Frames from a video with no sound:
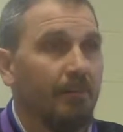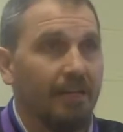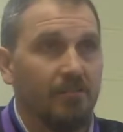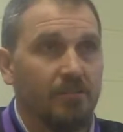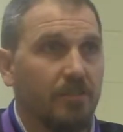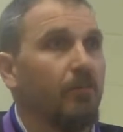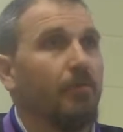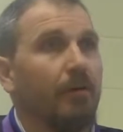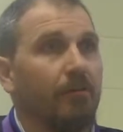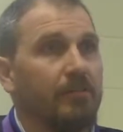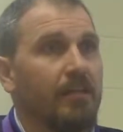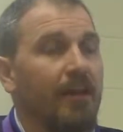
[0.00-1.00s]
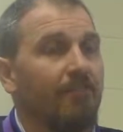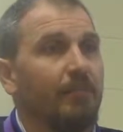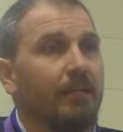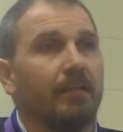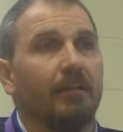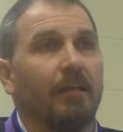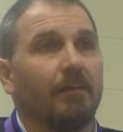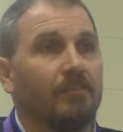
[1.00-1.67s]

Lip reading: ancillary staff, meaning like